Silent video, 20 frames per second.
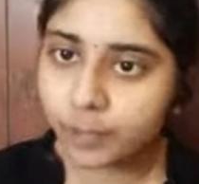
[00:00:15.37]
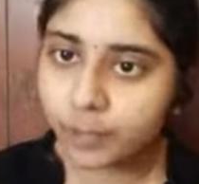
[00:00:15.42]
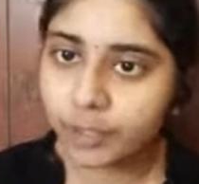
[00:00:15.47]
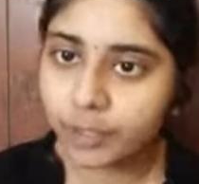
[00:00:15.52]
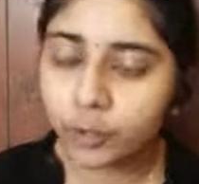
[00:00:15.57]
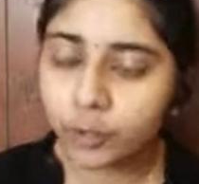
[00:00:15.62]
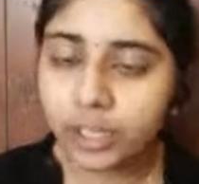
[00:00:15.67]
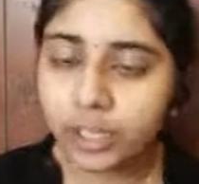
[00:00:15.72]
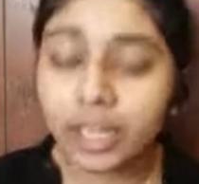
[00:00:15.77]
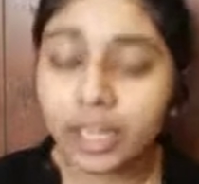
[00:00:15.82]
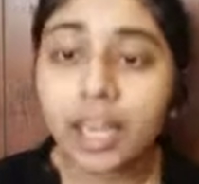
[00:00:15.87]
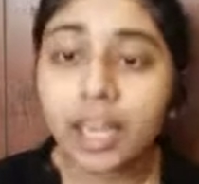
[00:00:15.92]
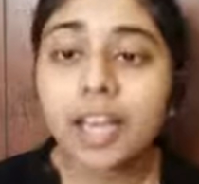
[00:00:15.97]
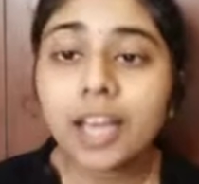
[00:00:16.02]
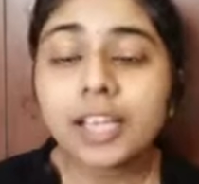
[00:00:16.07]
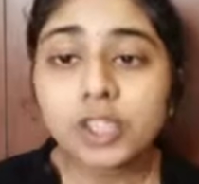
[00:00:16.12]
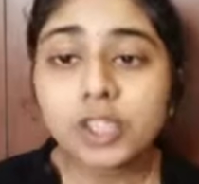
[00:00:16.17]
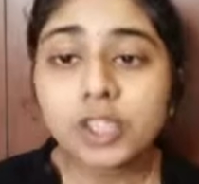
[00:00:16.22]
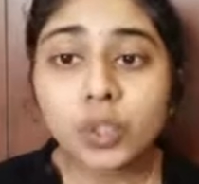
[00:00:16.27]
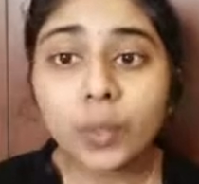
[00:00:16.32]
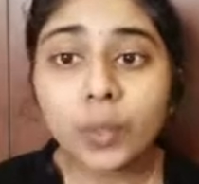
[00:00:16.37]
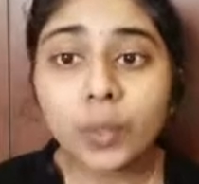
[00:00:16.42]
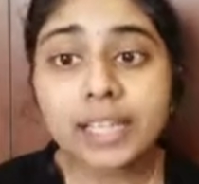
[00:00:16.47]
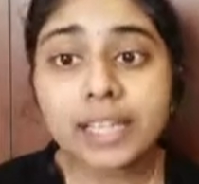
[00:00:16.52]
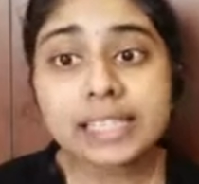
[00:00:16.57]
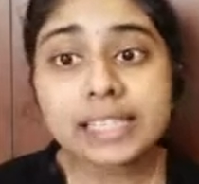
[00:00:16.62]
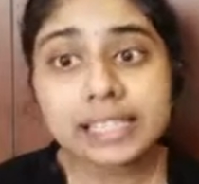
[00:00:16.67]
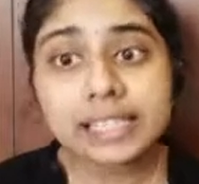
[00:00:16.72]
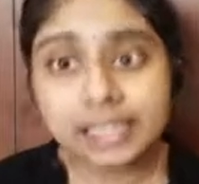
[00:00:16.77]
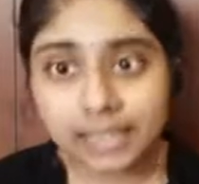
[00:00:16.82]
Okay, so what is
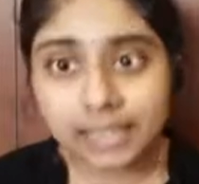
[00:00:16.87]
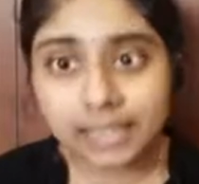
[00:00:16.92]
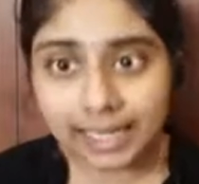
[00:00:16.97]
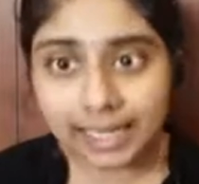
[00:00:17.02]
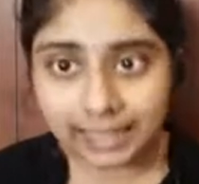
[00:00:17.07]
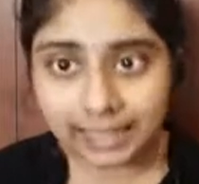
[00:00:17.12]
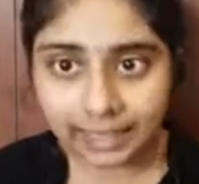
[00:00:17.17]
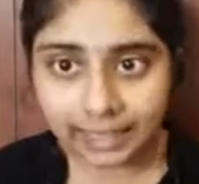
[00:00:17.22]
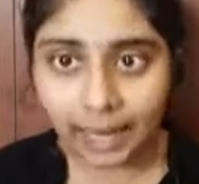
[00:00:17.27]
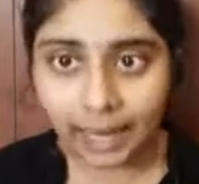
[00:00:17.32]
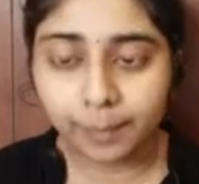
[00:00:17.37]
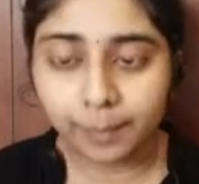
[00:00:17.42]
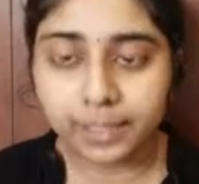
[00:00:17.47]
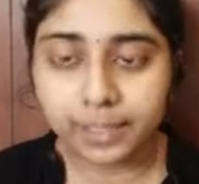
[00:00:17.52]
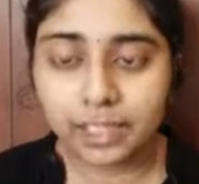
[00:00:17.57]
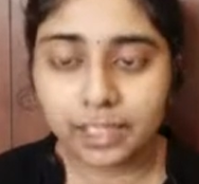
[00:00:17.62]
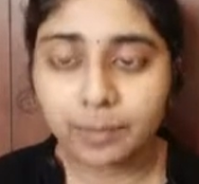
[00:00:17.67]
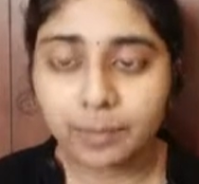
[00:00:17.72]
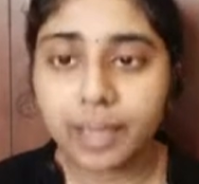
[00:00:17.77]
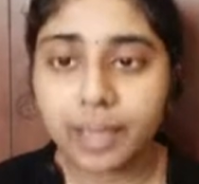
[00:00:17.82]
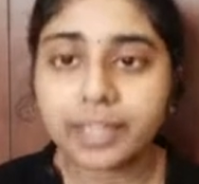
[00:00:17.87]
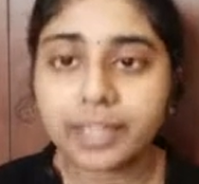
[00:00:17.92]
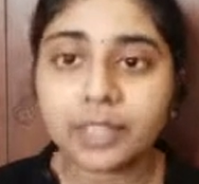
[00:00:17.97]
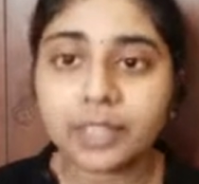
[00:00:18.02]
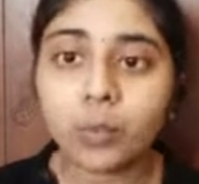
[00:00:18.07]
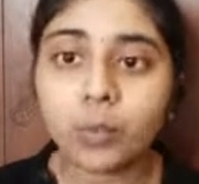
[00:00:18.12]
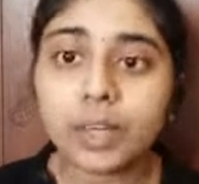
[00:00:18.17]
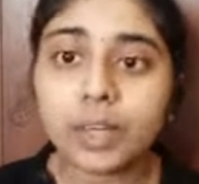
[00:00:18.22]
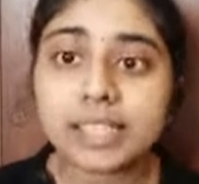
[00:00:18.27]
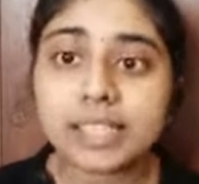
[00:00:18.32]
international capital market? What
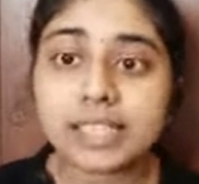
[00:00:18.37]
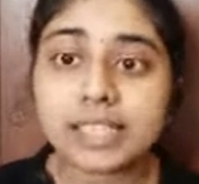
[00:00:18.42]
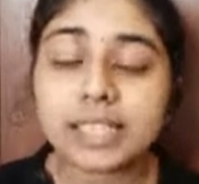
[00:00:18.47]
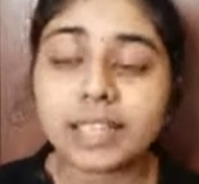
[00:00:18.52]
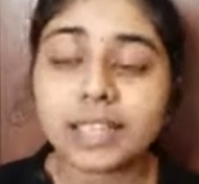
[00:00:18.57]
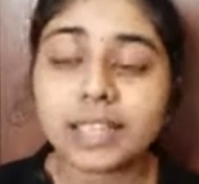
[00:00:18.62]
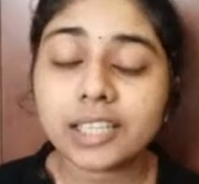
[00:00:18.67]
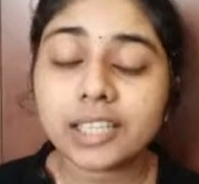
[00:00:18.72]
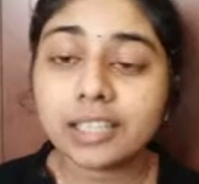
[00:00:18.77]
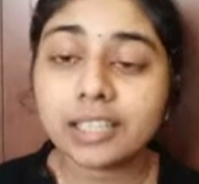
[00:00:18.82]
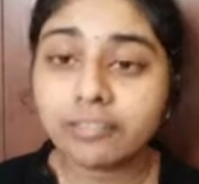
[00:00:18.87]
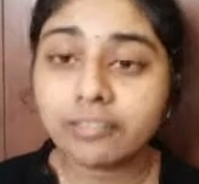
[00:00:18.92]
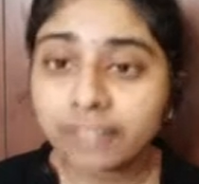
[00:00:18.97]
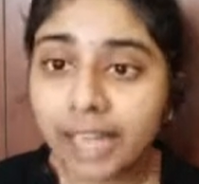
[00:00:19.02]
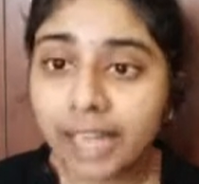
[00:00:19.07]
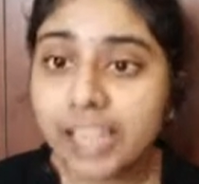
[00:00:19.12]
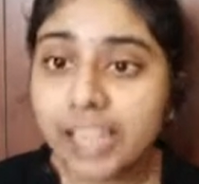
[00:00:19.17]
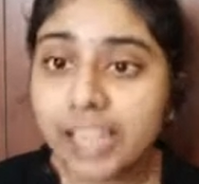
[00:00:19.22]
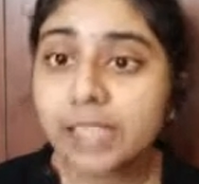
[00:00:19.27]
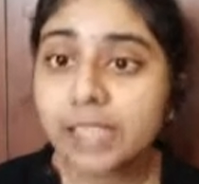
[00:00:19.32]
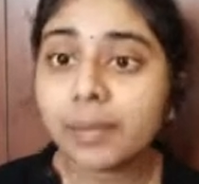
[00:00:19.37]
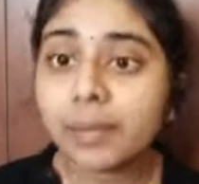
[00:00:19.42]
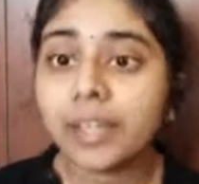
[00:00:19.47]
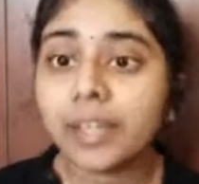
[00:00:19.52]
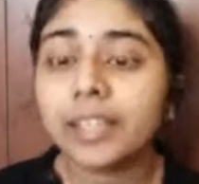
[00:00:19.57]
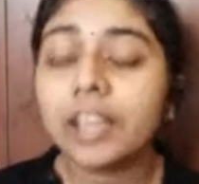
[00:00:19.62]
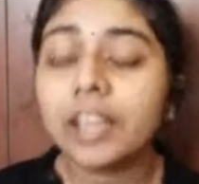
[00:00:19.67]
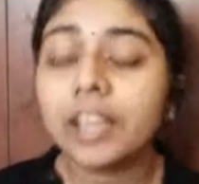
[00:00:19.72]
is international finance market?